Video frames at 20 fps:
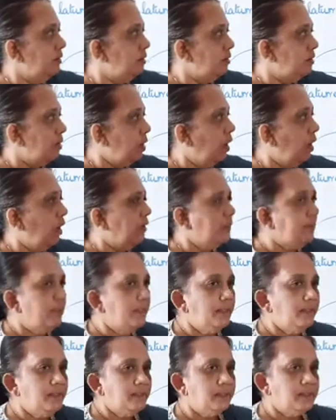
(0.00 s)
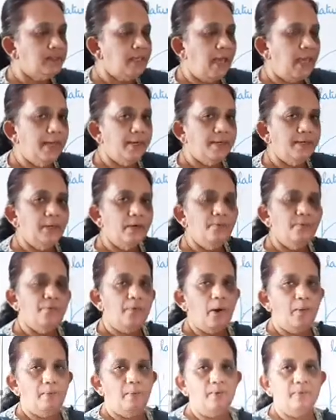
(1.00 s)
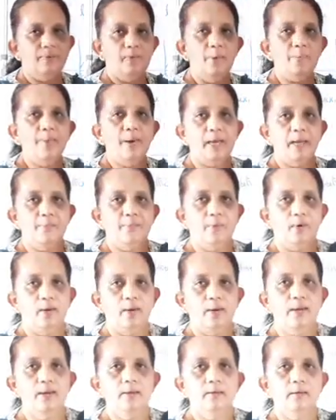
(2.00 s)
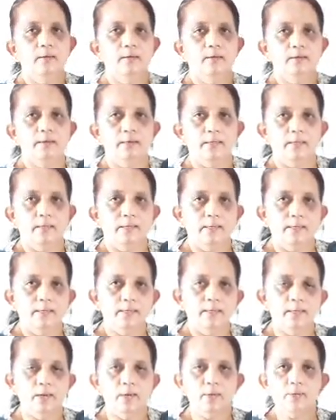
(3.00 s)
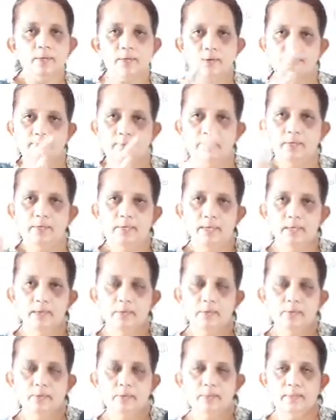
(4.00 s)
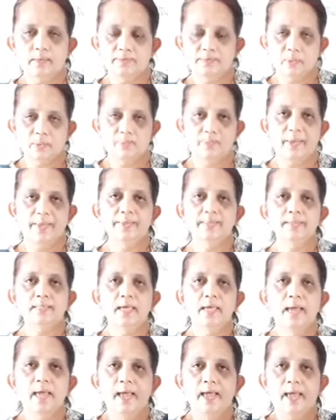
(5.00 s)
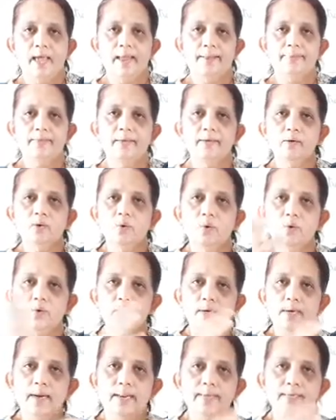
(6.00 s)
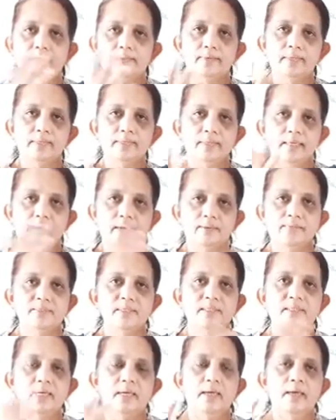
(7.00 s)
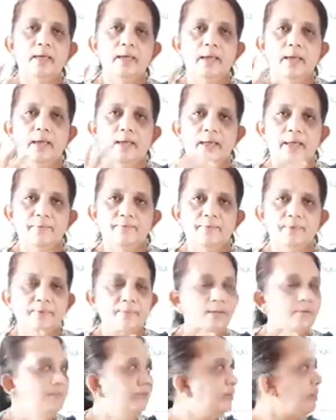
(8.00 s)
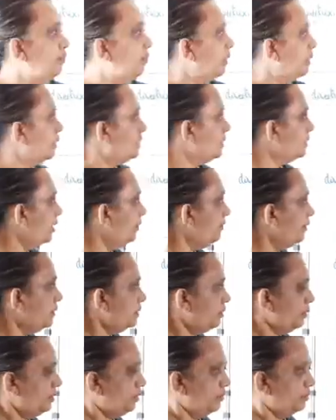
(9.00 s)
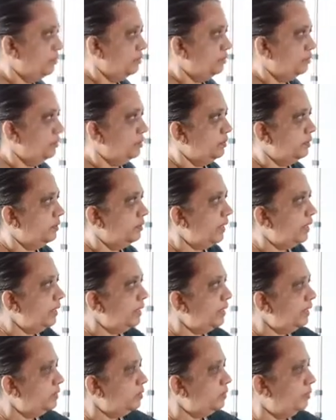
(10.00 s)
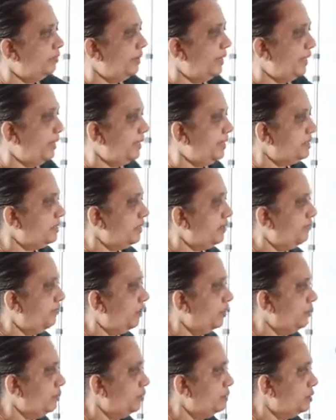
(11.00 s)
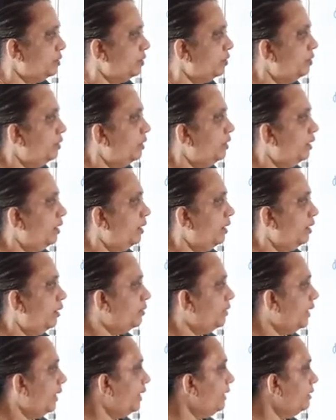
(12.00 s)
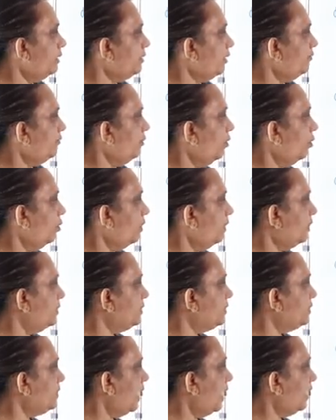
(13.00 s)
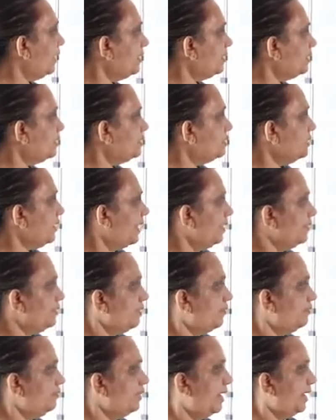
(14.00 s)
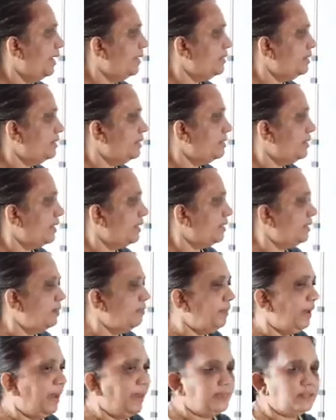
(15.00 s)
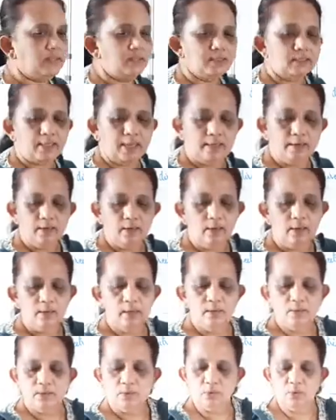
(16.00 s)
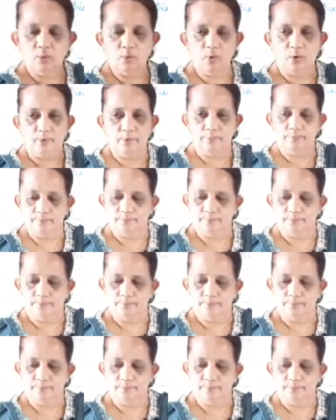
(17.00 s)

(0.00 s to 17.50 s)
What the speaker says: draw the standard form of the parabola in your rough space and then correlate the terms, everything with what is given to you. Then it will be easy for you to locate the focus, directrix, length of the lactus rectum, axis and so on.